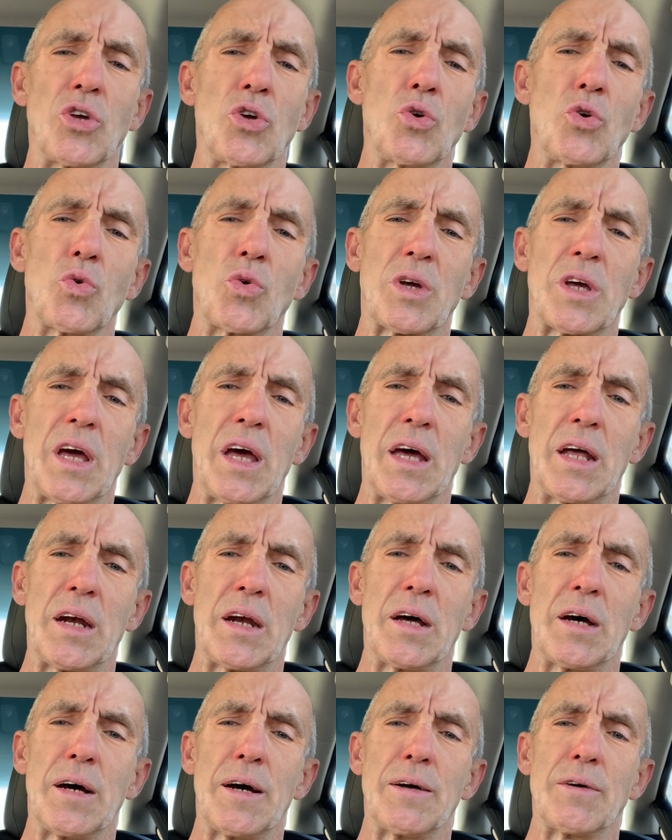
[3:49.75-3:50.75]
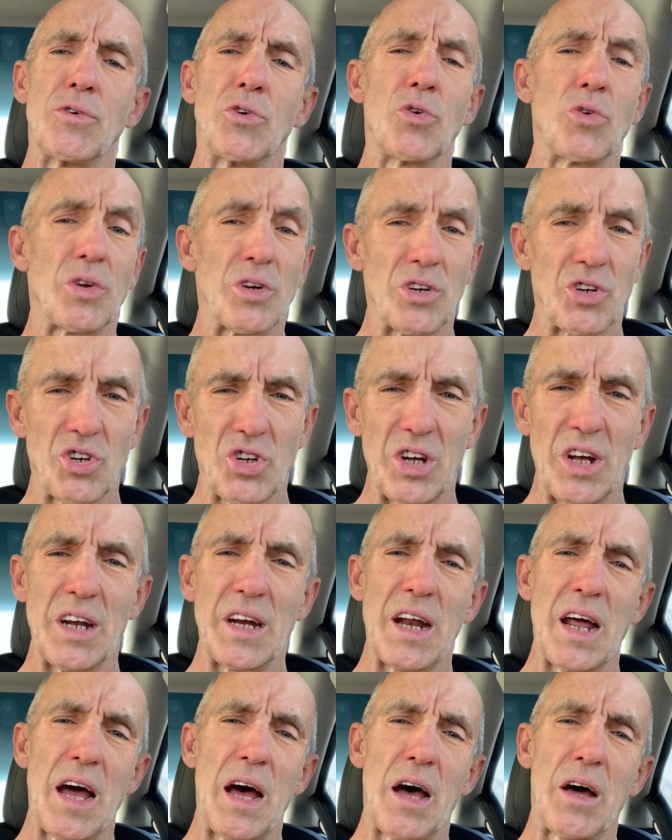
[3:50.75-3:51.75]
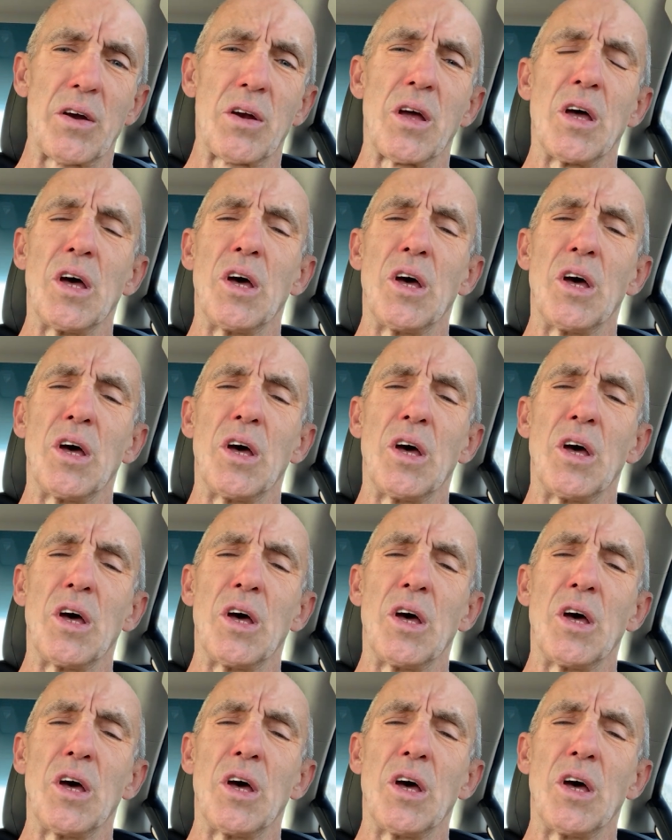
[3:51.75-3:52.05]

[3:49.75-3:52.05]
you can send out